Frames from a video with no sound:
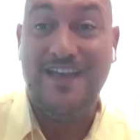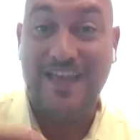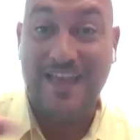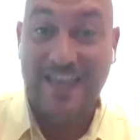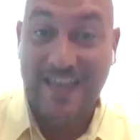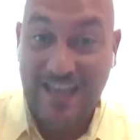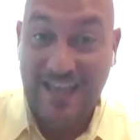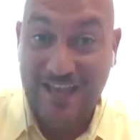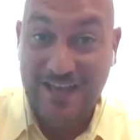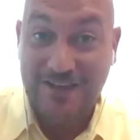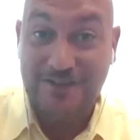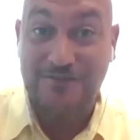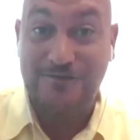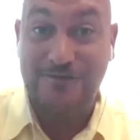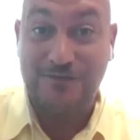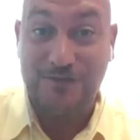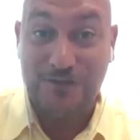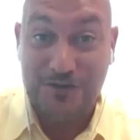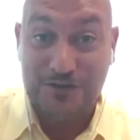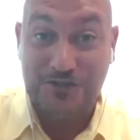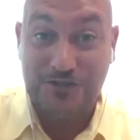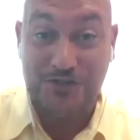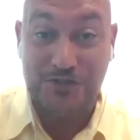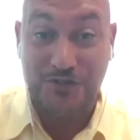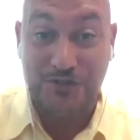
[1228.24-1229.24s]
and
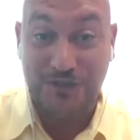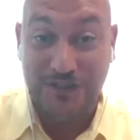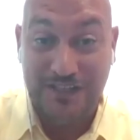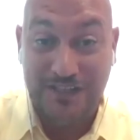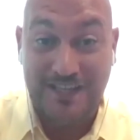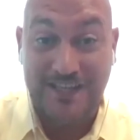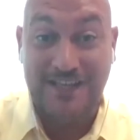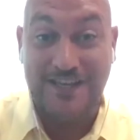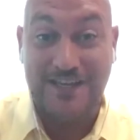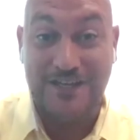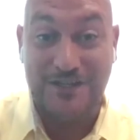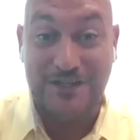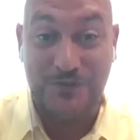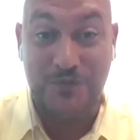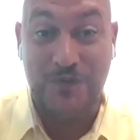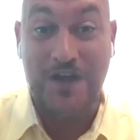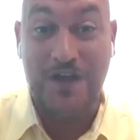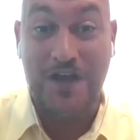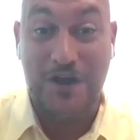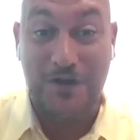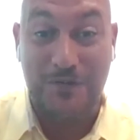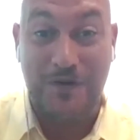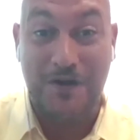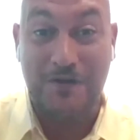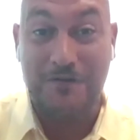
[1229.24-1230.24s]
virtually as
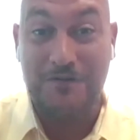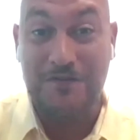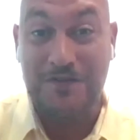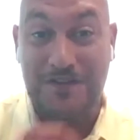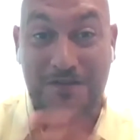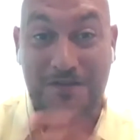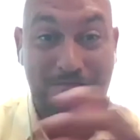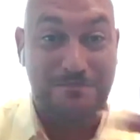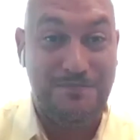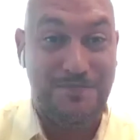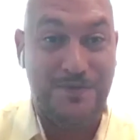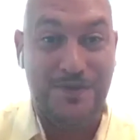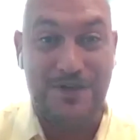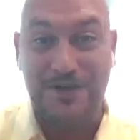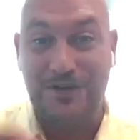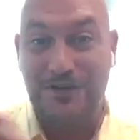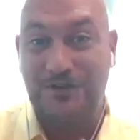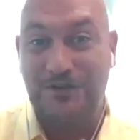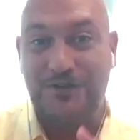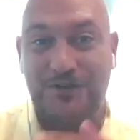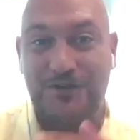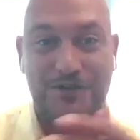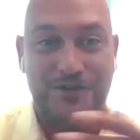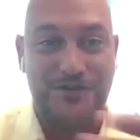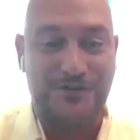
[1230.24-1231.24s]
well, right? We can
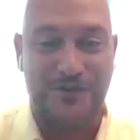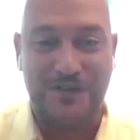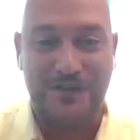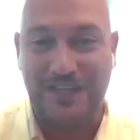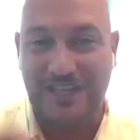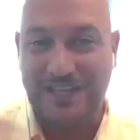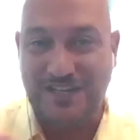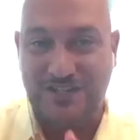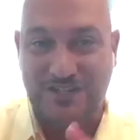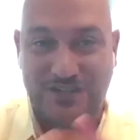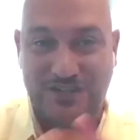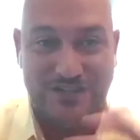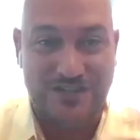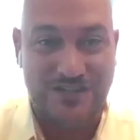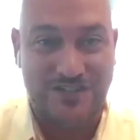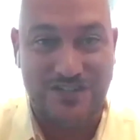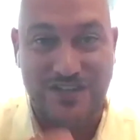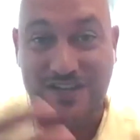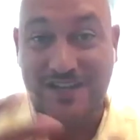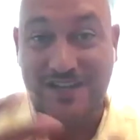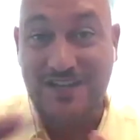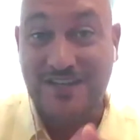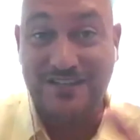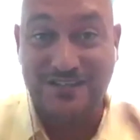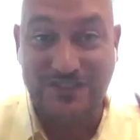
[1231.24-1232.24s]
build those relations
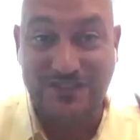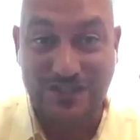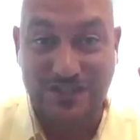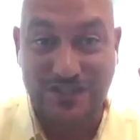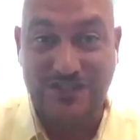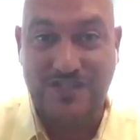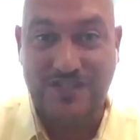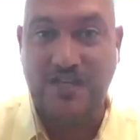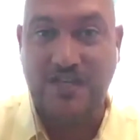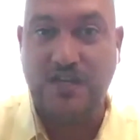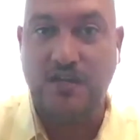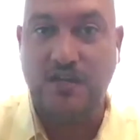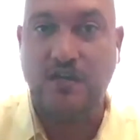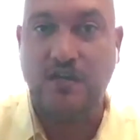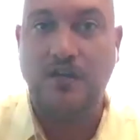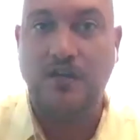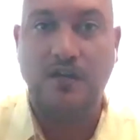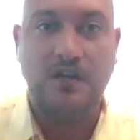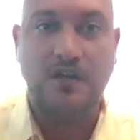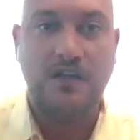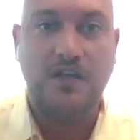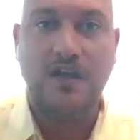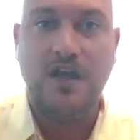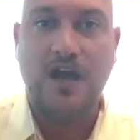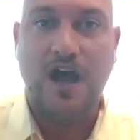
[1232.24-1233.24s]
just here
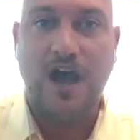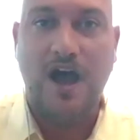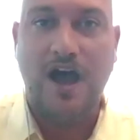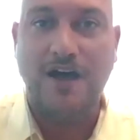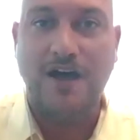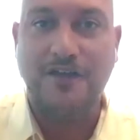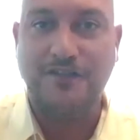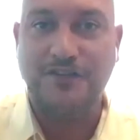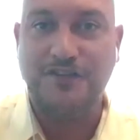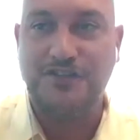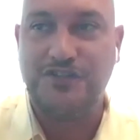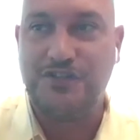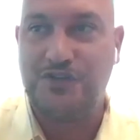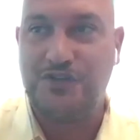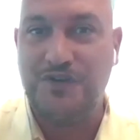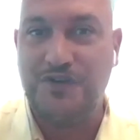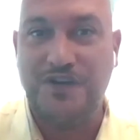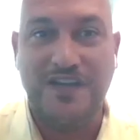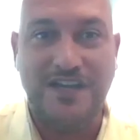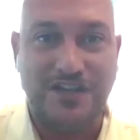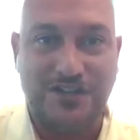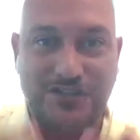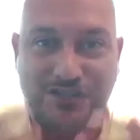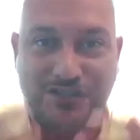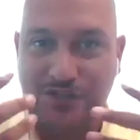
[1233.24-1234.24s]
on the
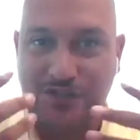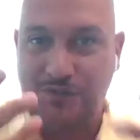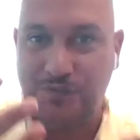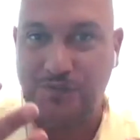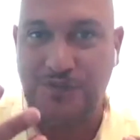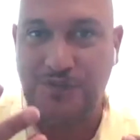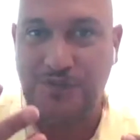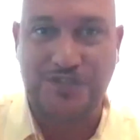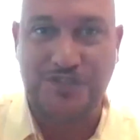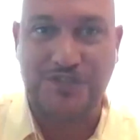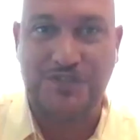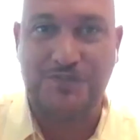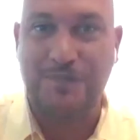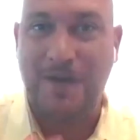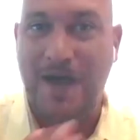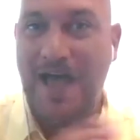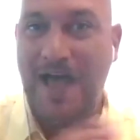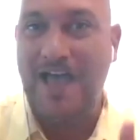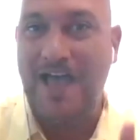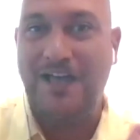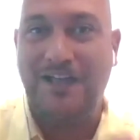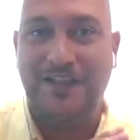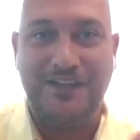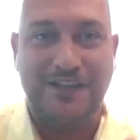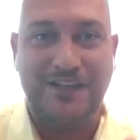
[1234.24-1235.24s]
screen, just with the
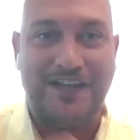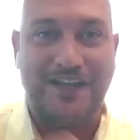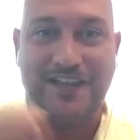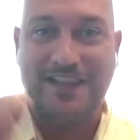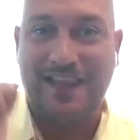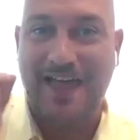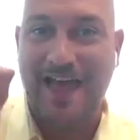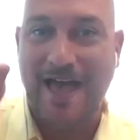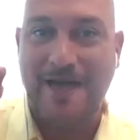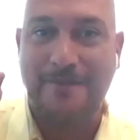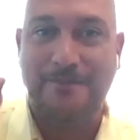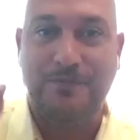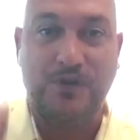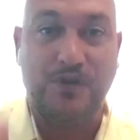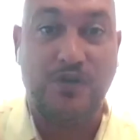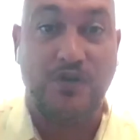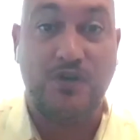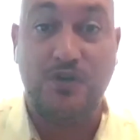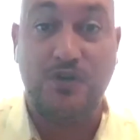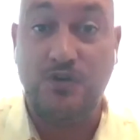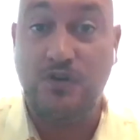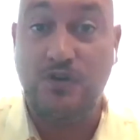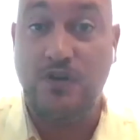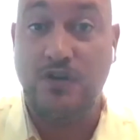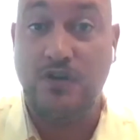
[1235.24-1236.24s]
smile and the clap and the
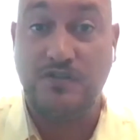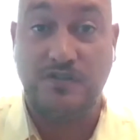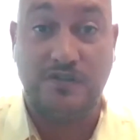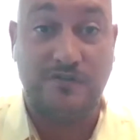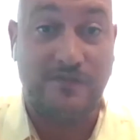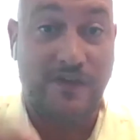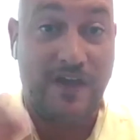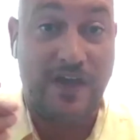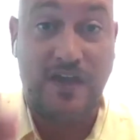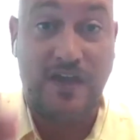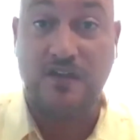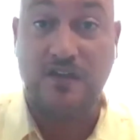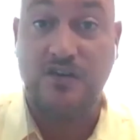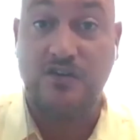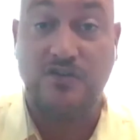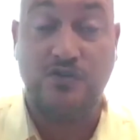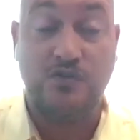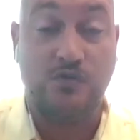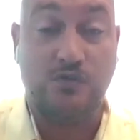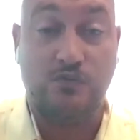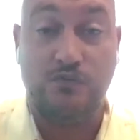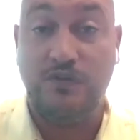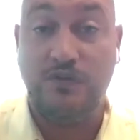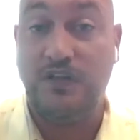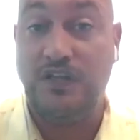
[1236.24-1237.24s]
kudos of, hey, you're
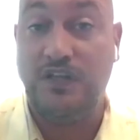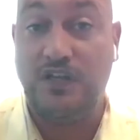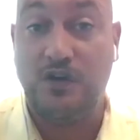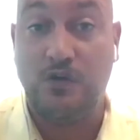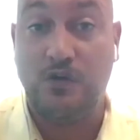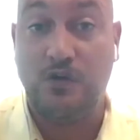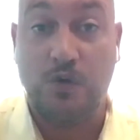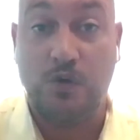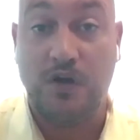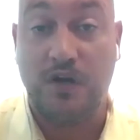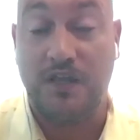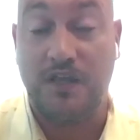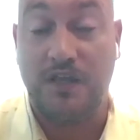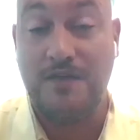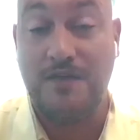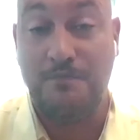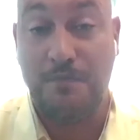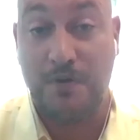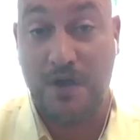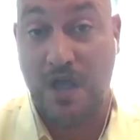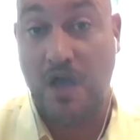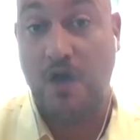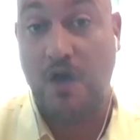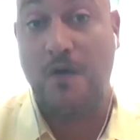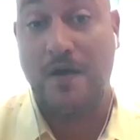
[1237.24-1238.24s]
doing really good work, keep
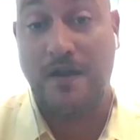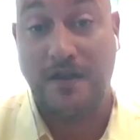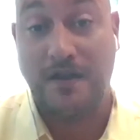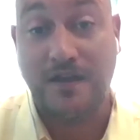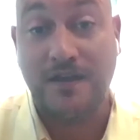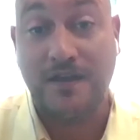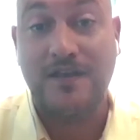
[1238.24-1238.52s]
it going.